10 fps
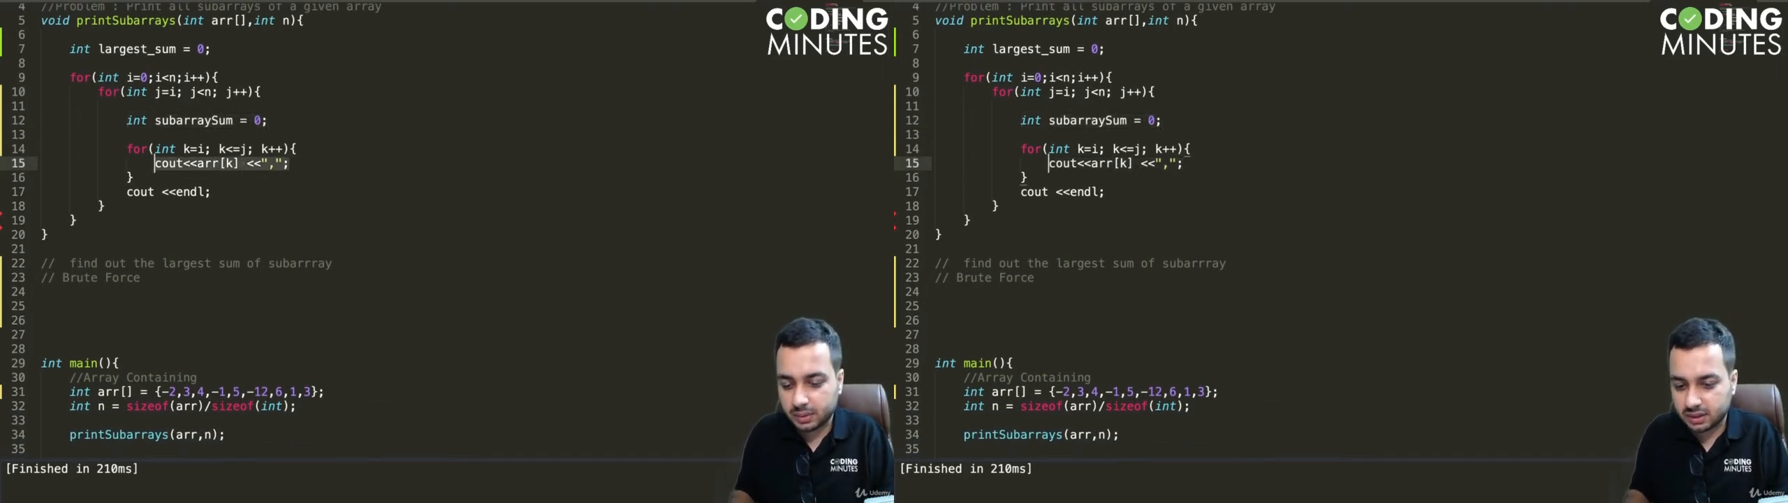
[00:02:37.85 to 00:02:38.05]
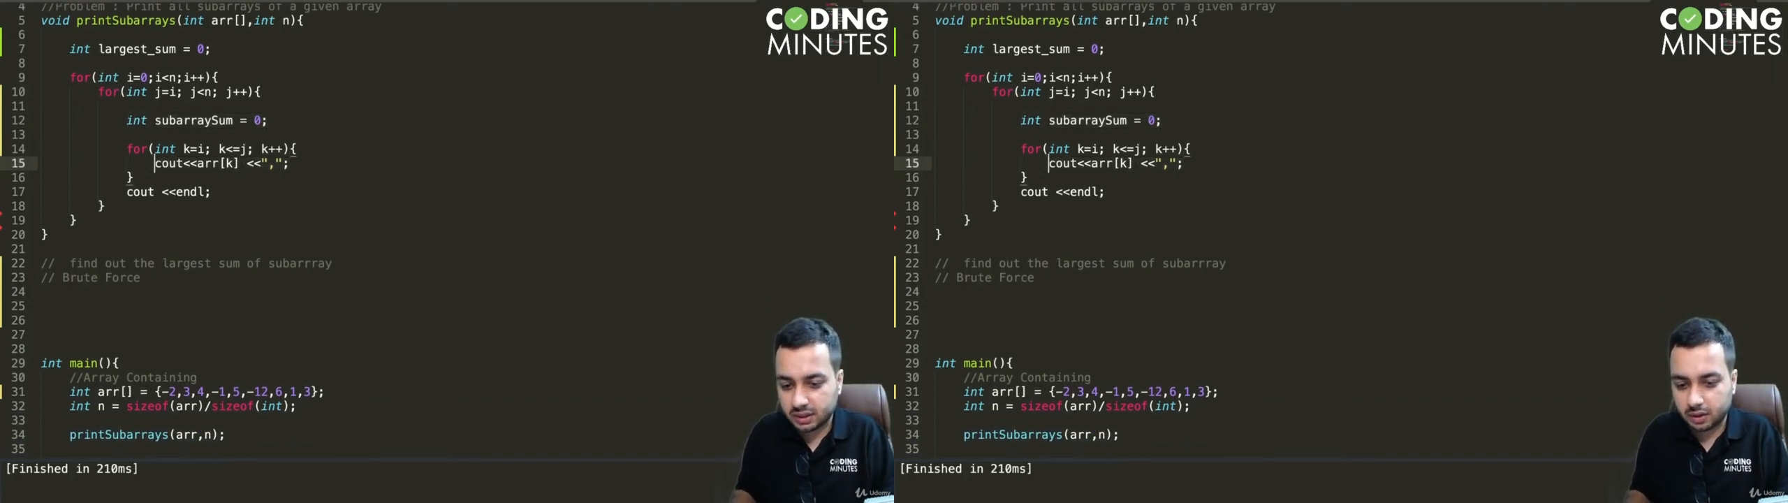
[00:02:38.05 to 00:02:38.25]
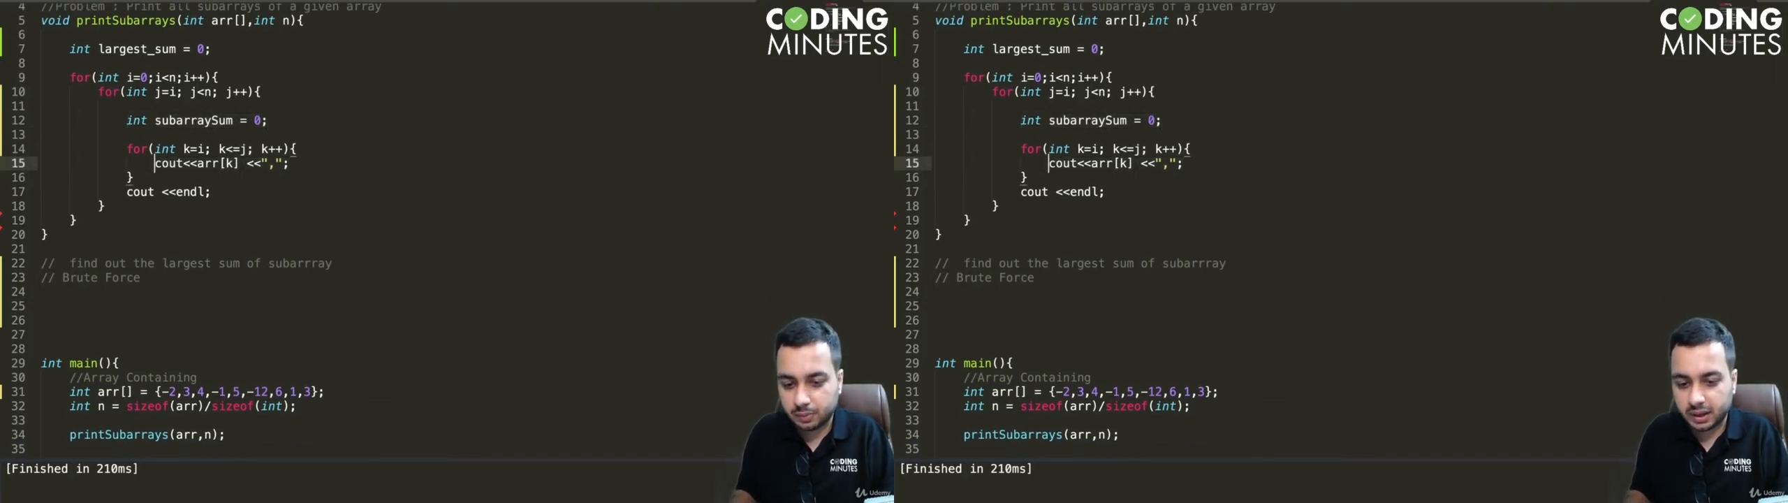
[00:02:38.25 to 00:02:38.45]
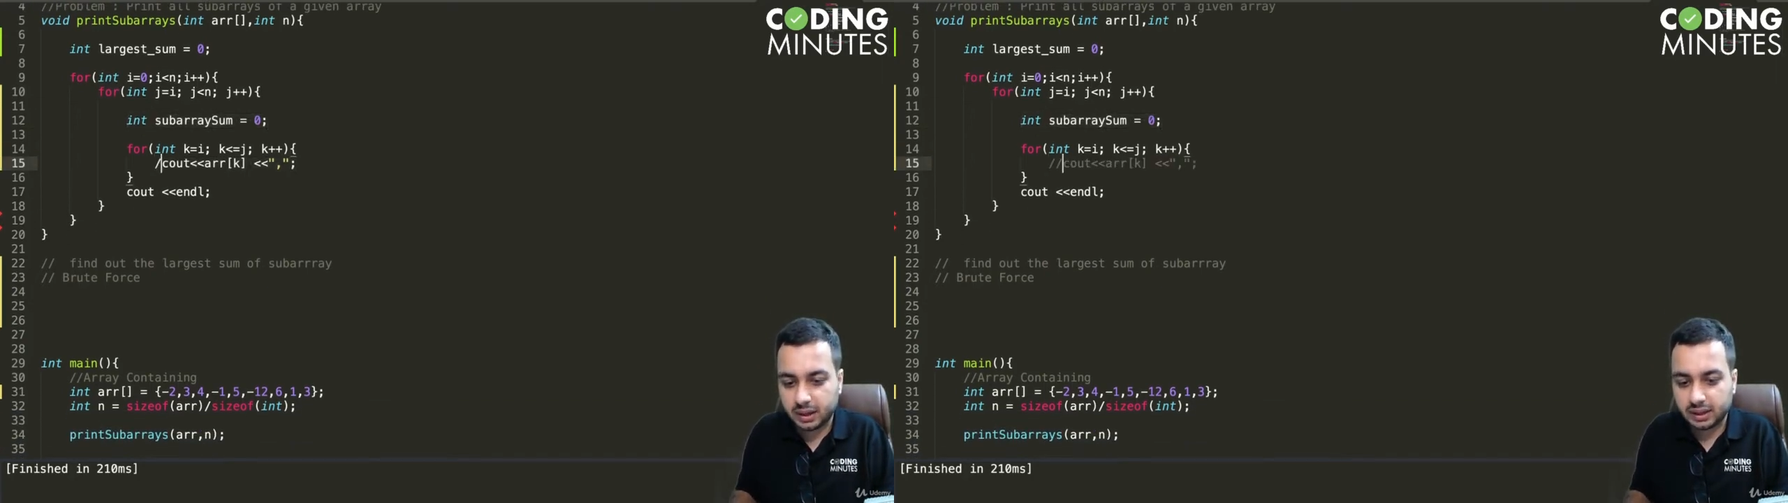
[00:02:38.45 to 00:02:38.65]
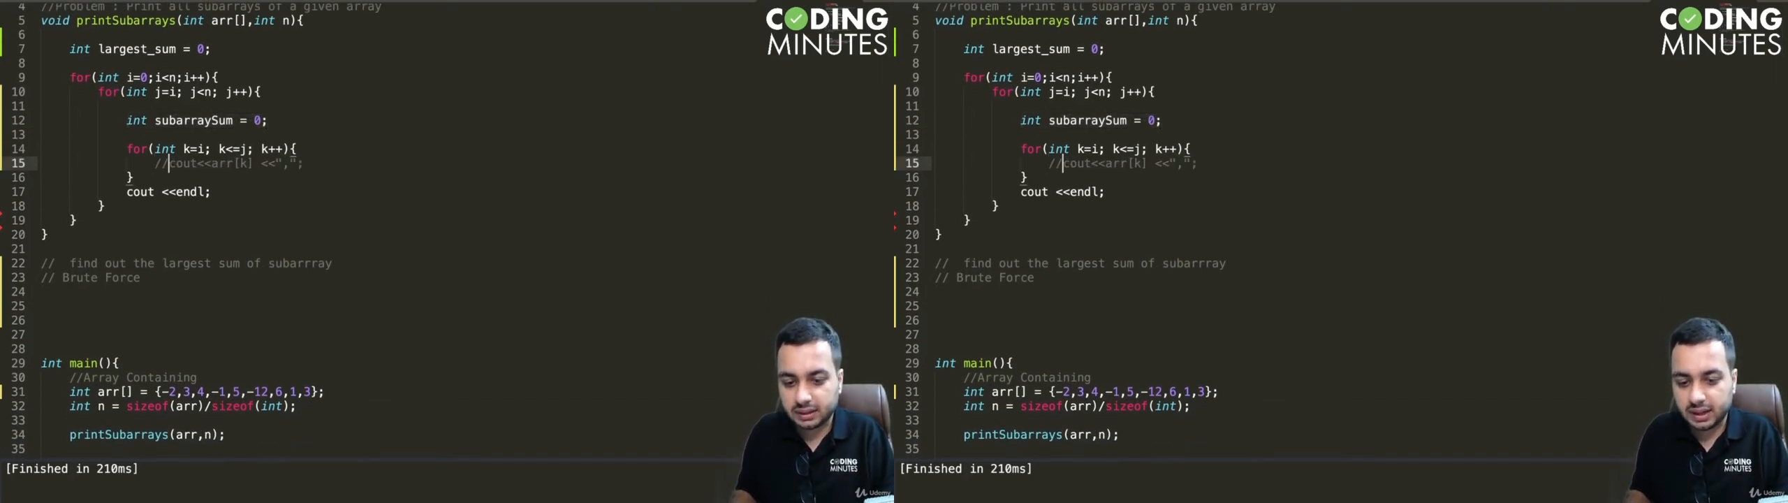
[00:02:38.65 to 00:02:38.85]
Instead of
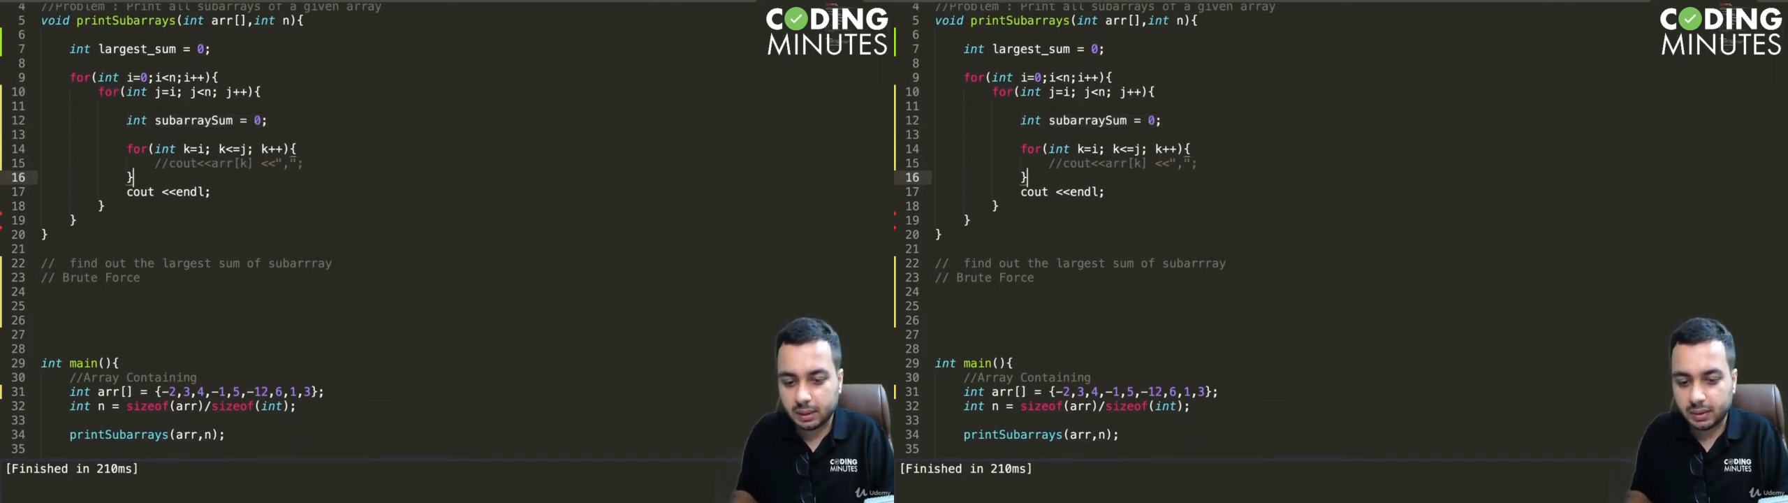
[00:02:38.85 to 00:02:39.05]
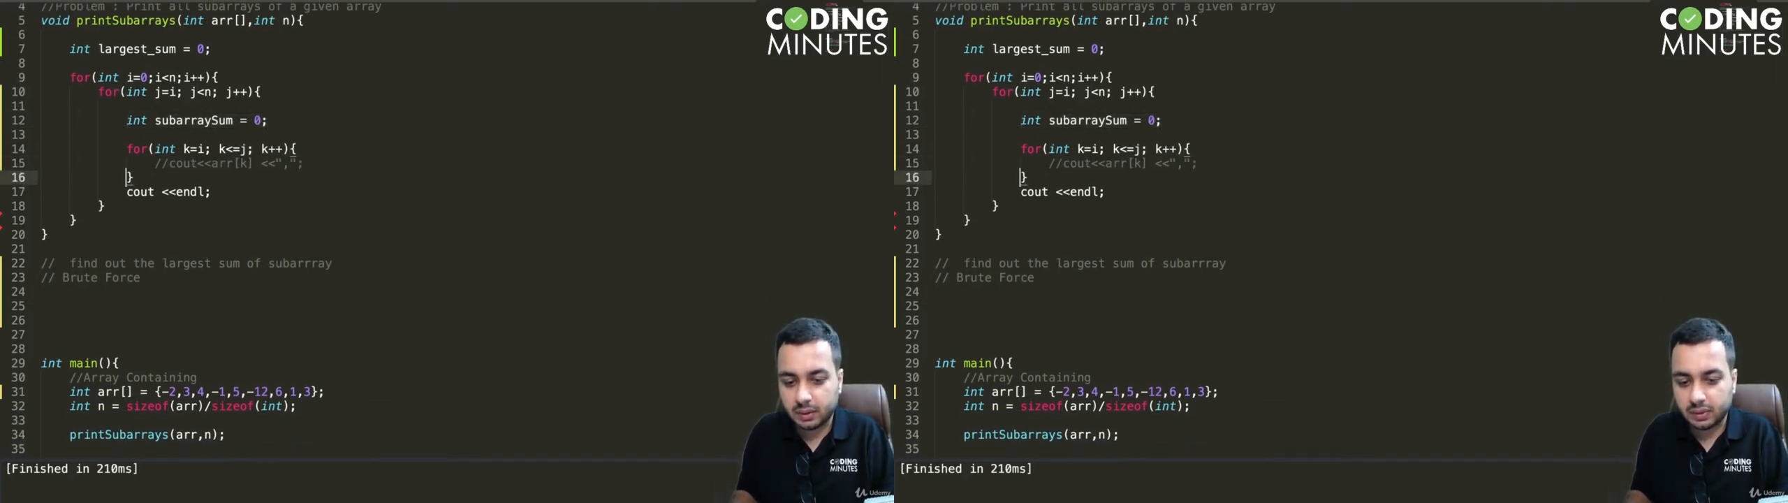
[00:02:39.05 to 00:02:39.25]
printing the element,